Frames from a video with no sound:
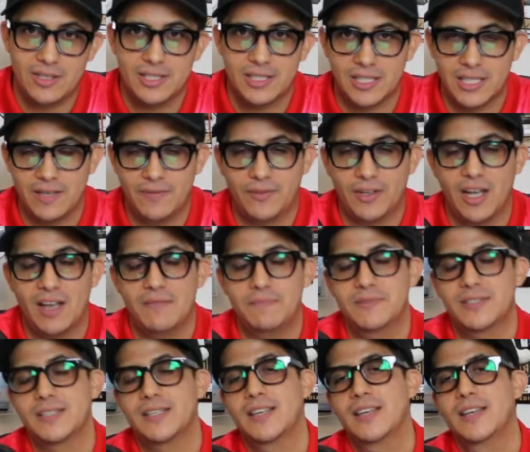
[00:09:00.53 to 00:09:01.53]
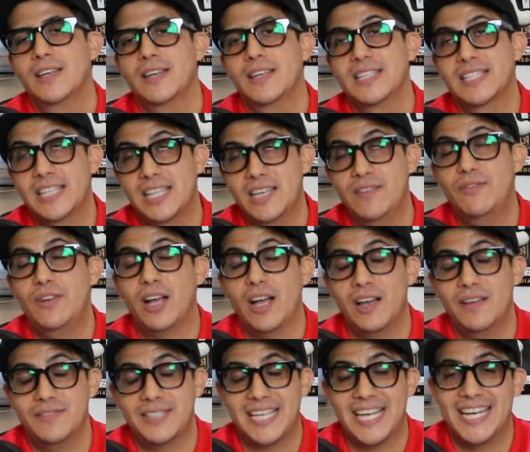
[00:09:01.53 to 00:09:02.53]
sleeve cuffs,
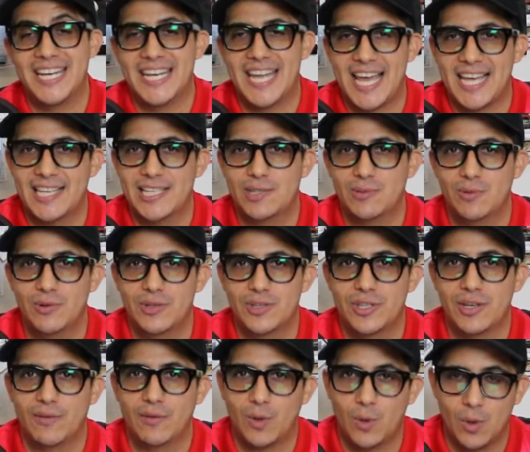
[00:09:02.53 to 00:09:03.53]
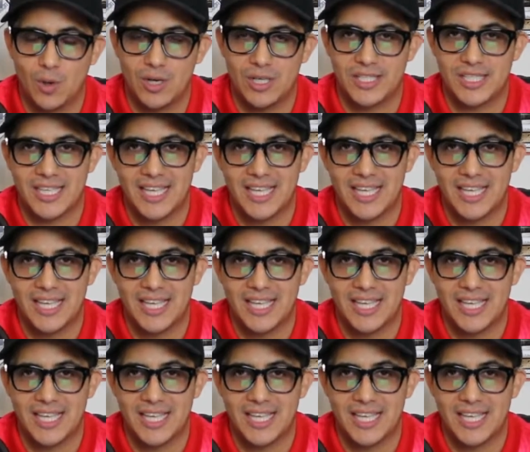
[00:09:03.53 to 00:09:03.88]
and Nike swoosh. Of course,